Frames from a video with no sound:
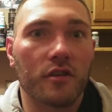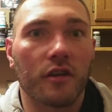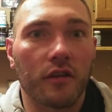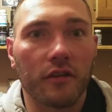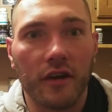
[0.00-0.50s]
and
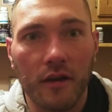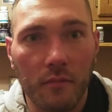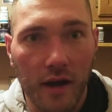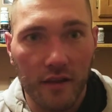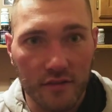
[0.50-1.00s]
other
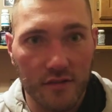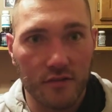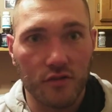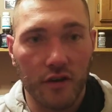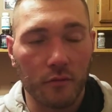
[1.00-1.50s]
anabolics
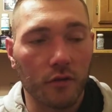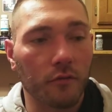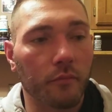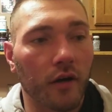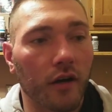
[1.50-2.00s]
in
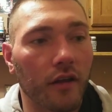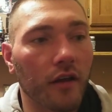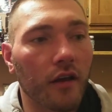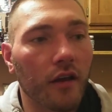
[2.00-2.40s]
general, but